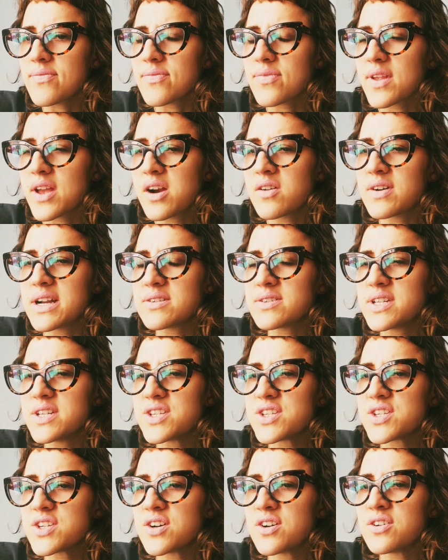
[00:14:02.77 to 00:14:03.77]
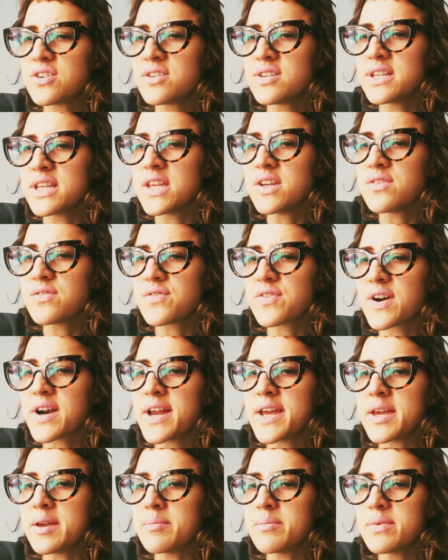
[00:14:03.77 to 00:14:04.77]
around his tall, lean
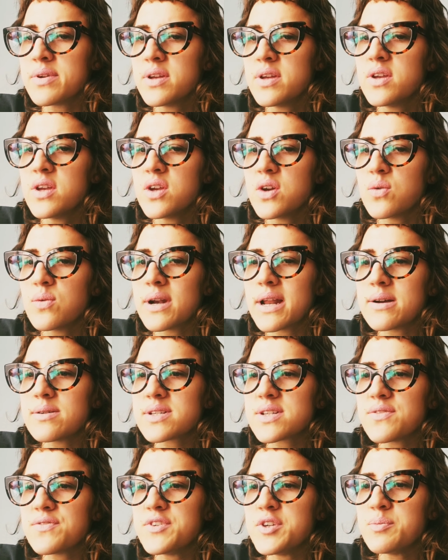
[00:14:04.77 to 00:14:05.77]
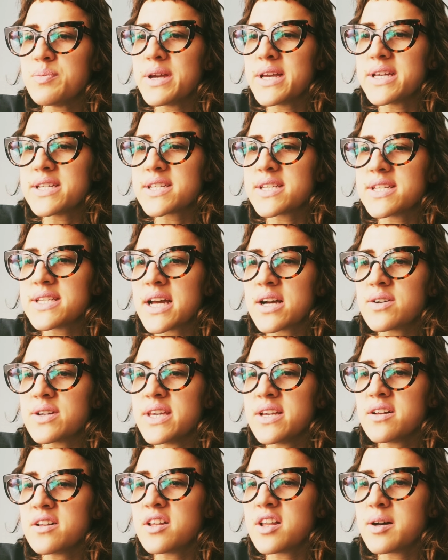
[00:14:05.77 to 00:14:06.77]
frame. When I was a few paces out, he
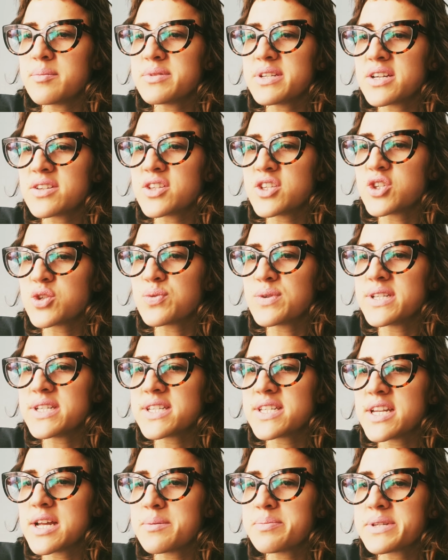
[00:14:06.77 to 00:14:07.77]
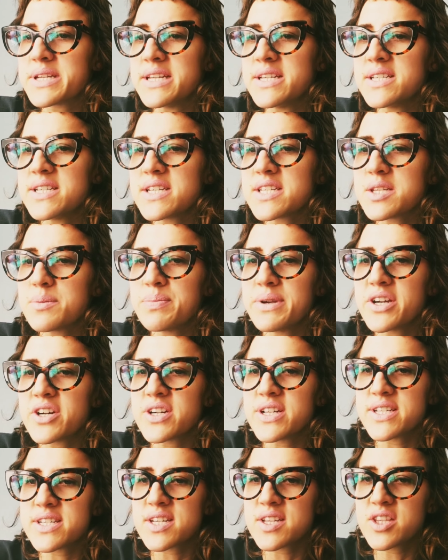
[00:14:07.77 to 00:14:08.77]
clomped down the twin steps and disappeared
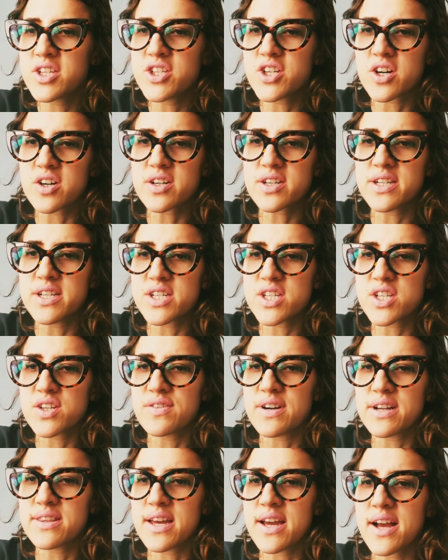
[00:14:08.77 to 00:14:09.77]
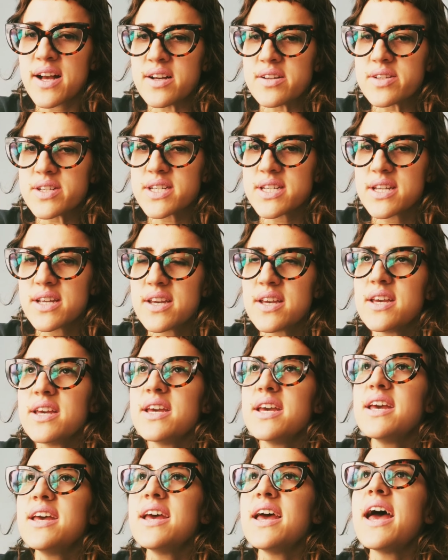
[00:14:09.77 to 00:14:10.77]
into the darkness around the house.
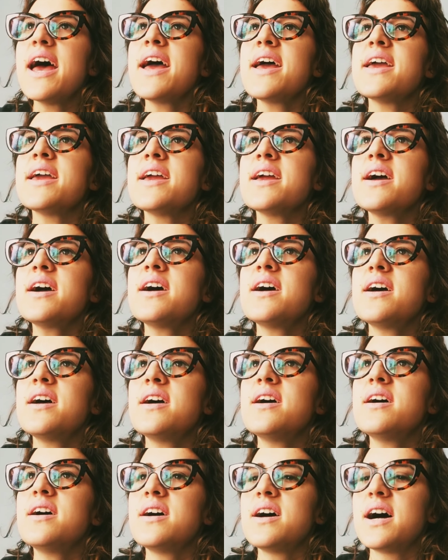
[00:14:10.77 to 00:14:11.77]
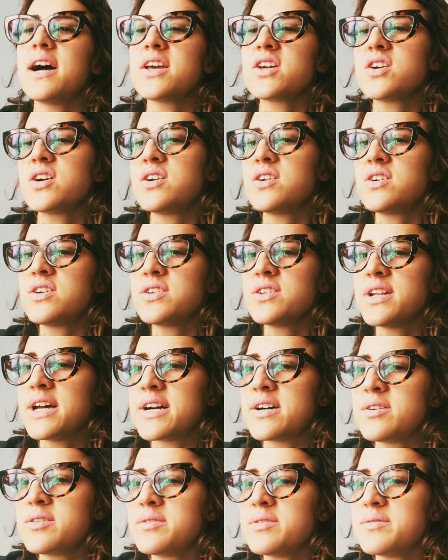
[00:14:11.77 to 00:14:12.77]
"Hey," I called
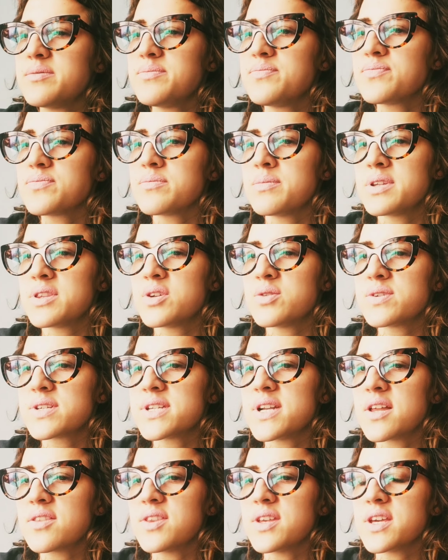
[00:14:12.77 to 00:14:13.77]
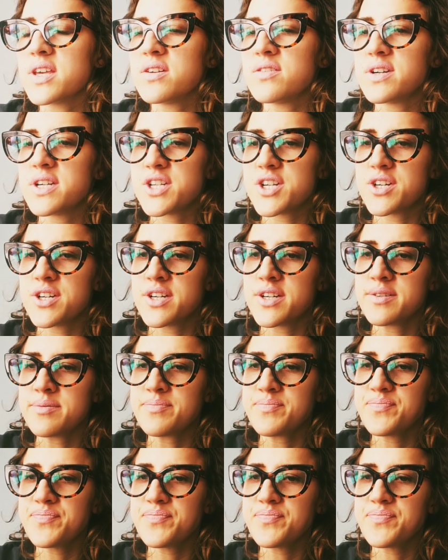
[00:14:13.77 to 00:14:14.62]
out, but there was nothing in return.